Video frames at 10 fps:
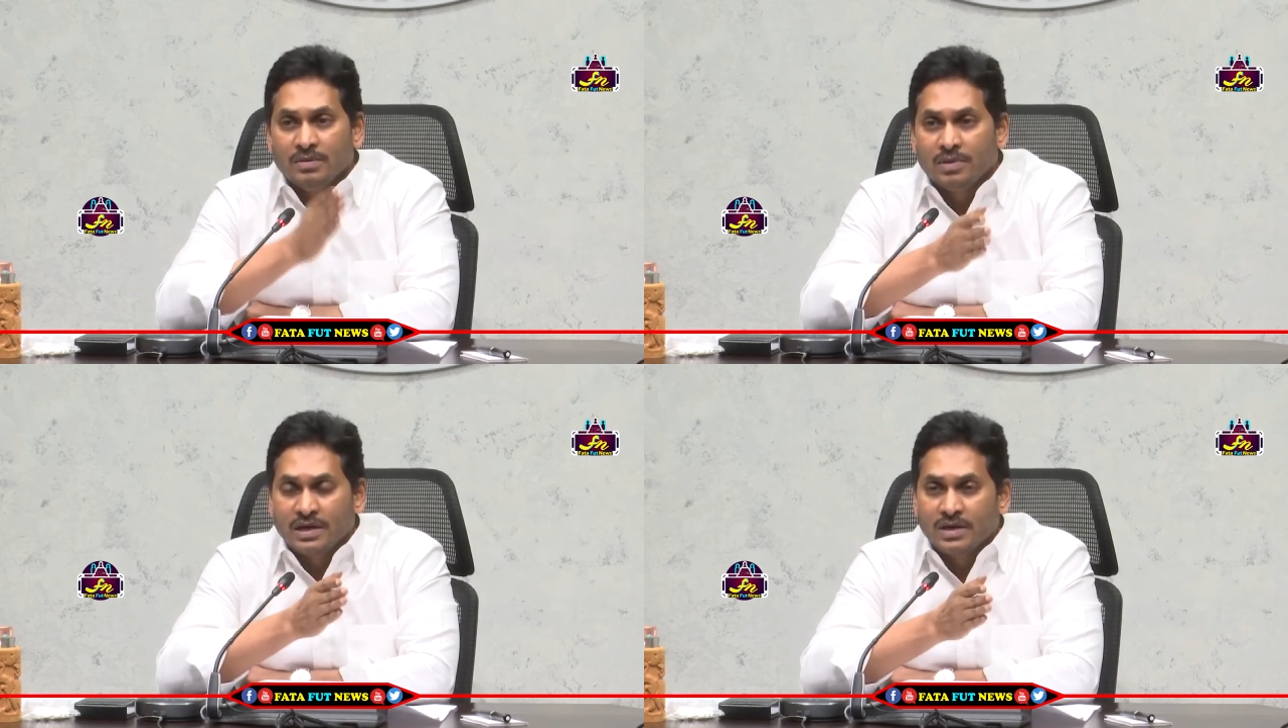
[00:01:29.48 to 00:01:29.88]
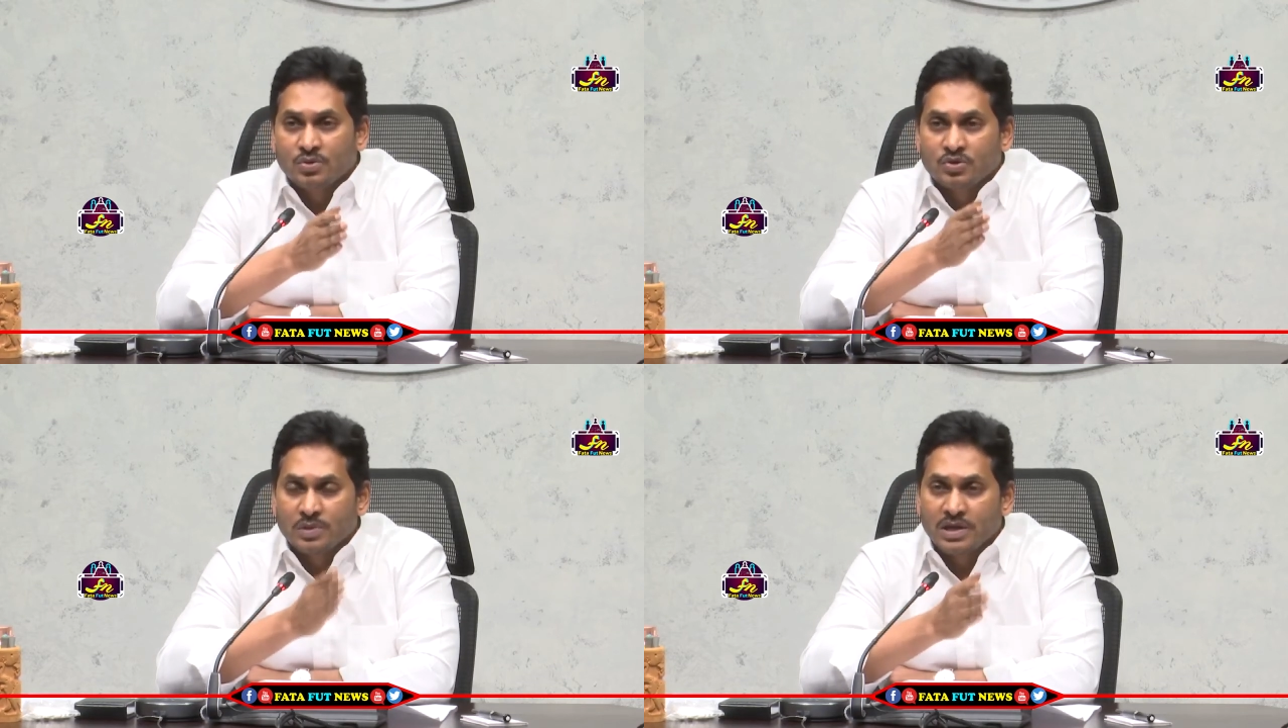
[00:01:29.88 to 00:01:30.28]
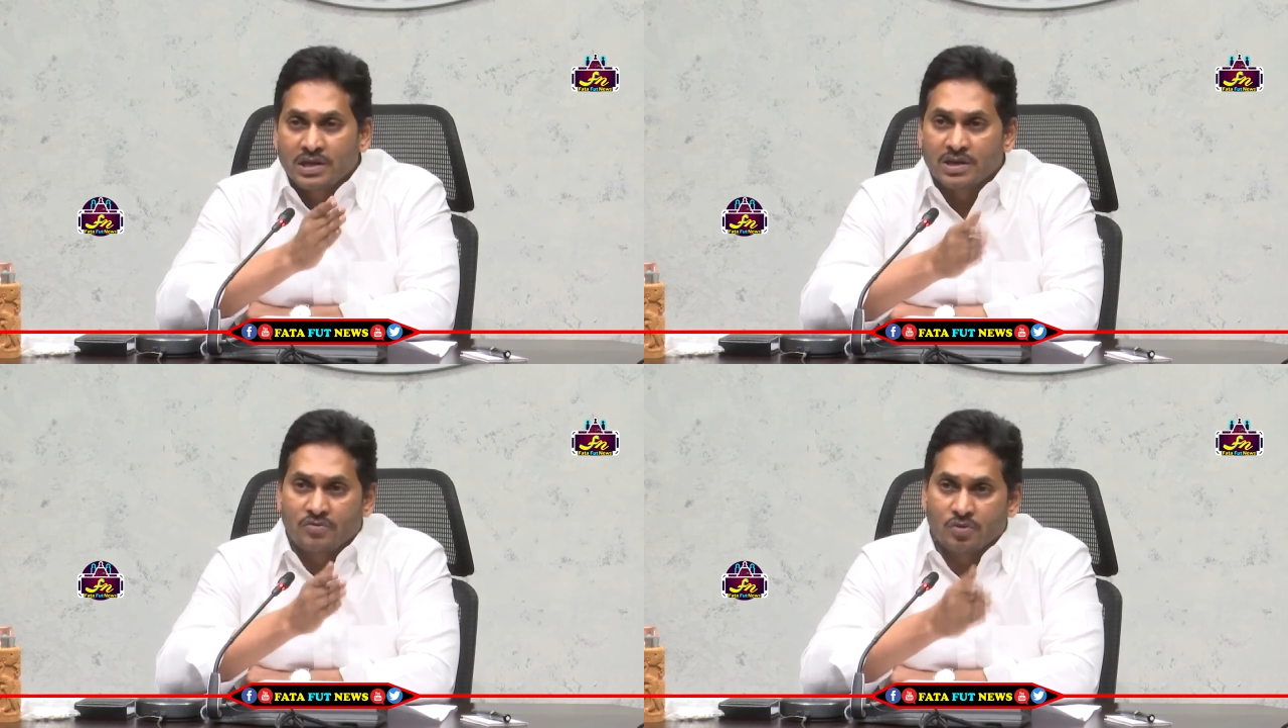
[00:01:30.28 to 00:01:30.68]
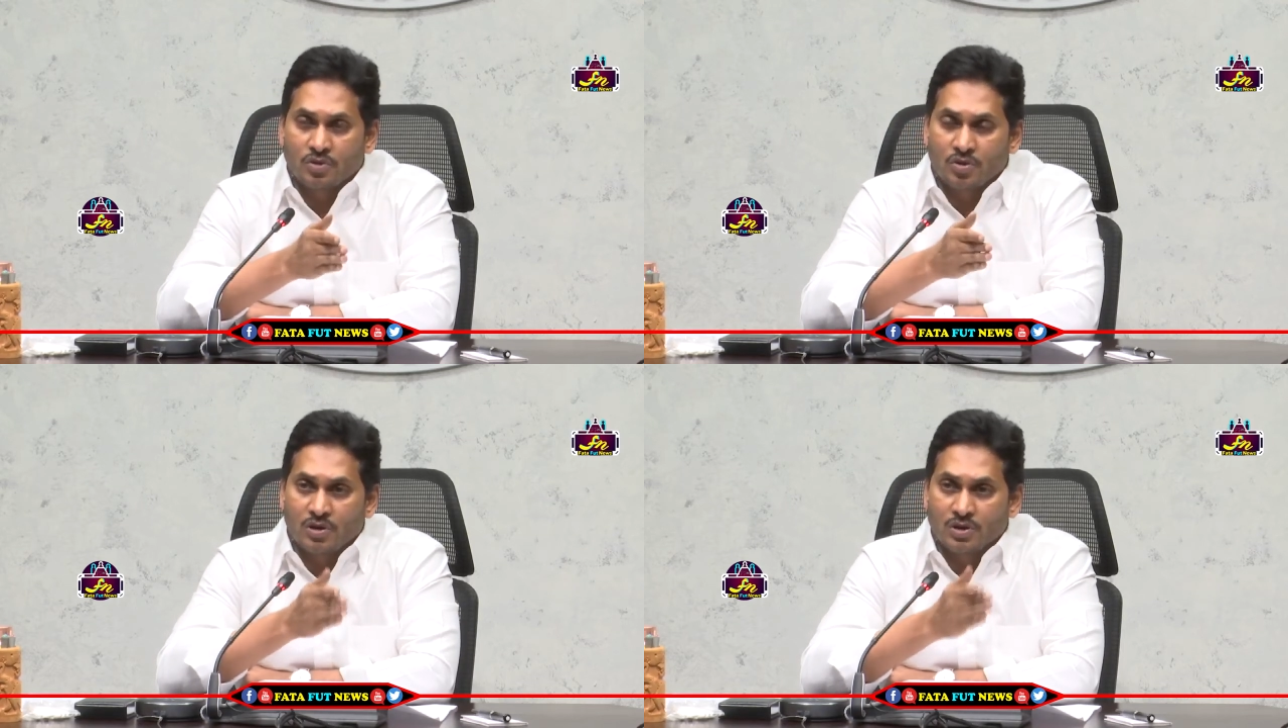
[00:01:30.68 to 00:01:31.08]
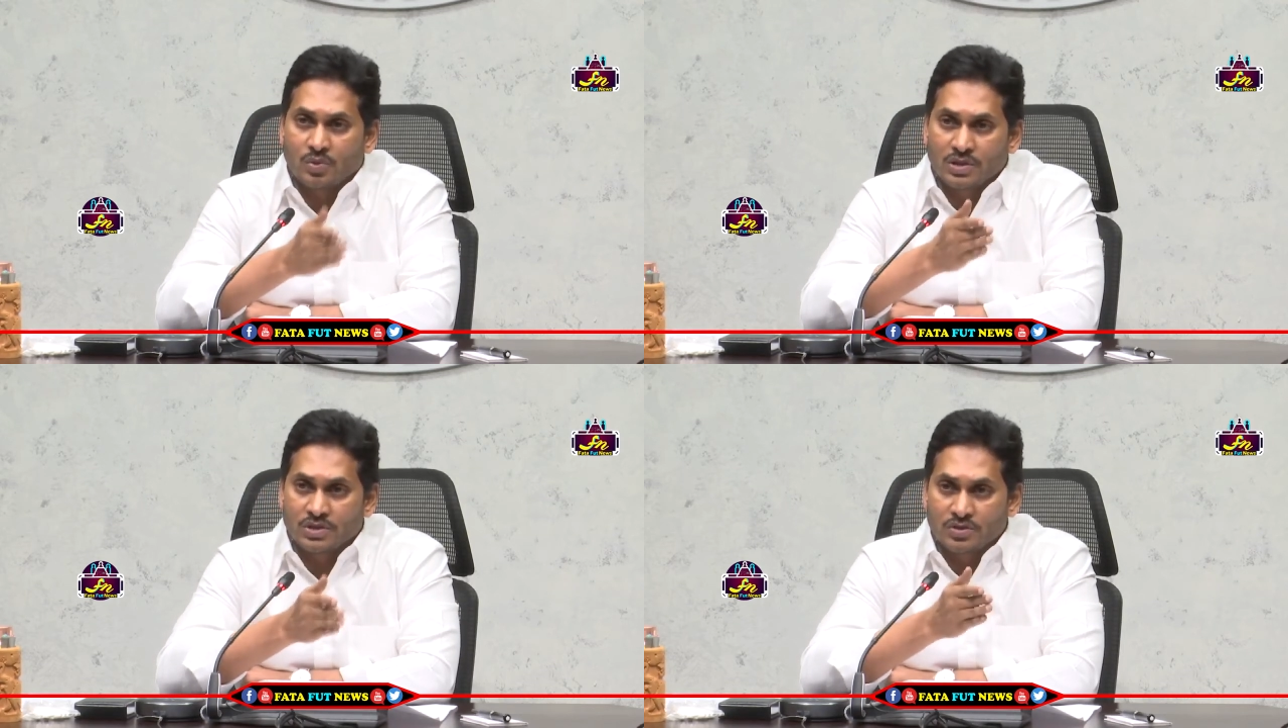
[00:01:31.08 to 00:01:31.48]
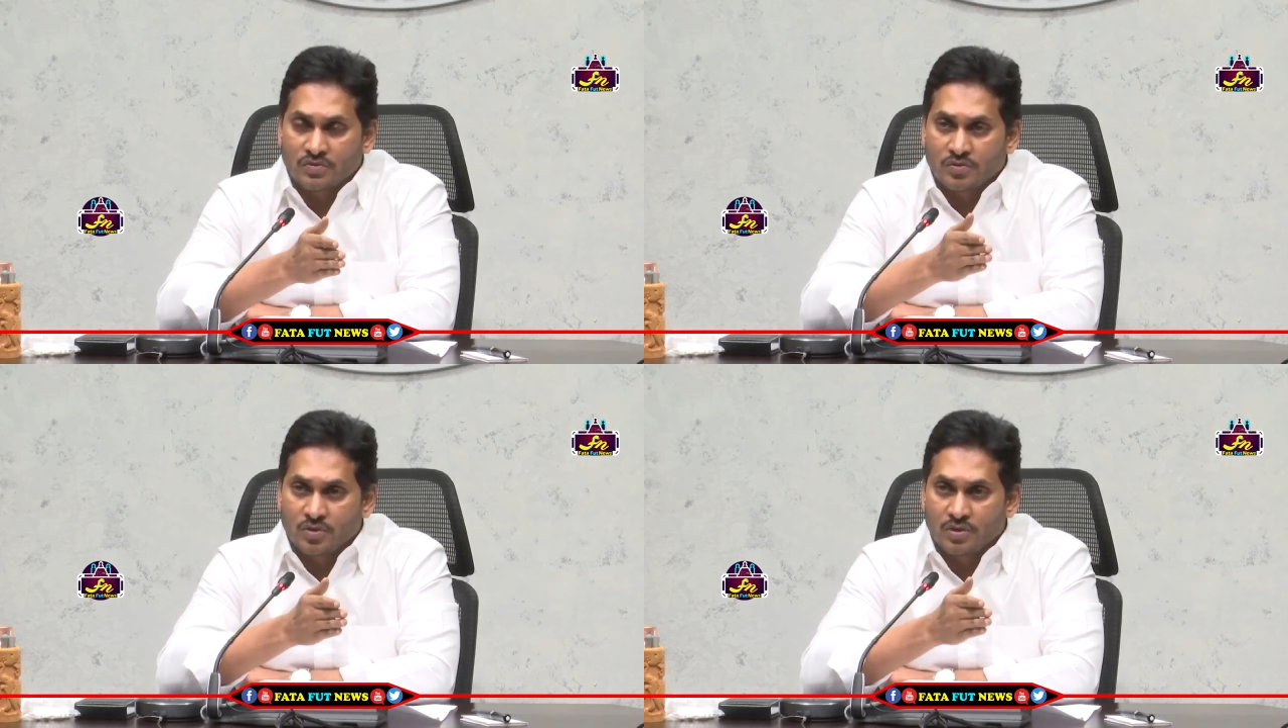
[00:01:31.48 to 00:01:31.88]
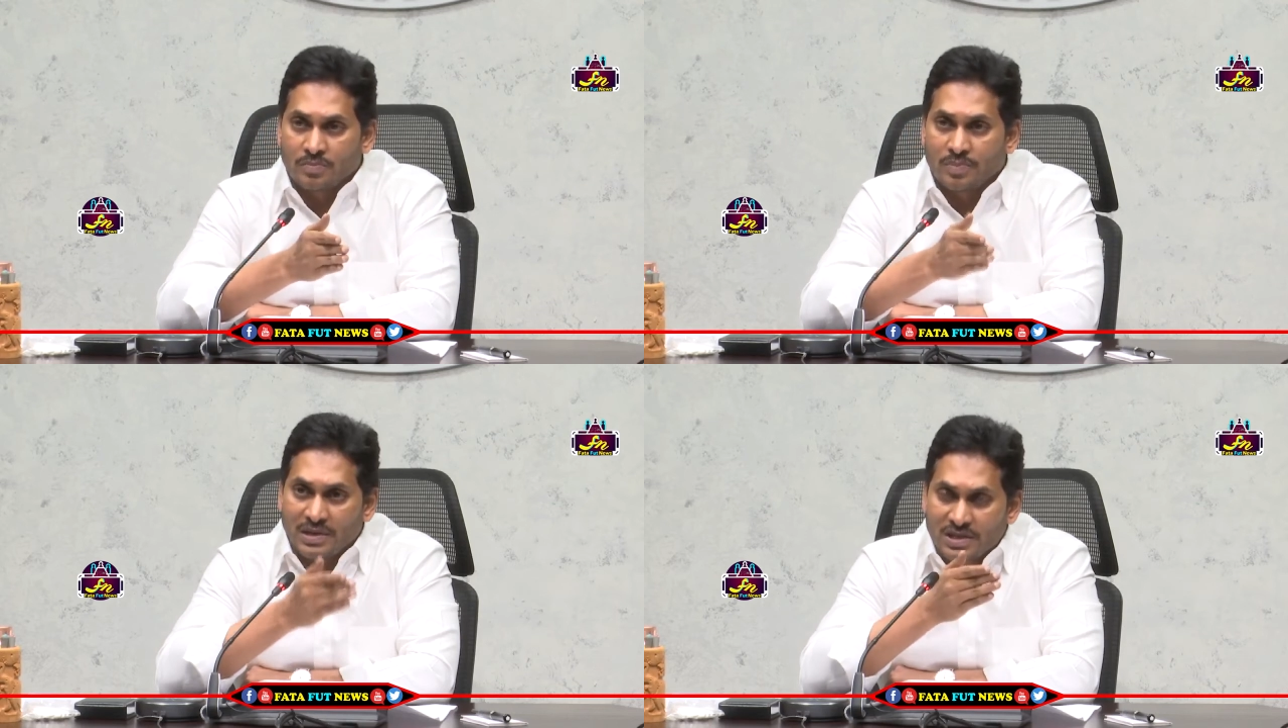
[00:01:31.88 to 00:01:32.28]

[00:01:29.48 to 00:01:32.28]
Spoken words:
Anybody who's making a phone call to 104,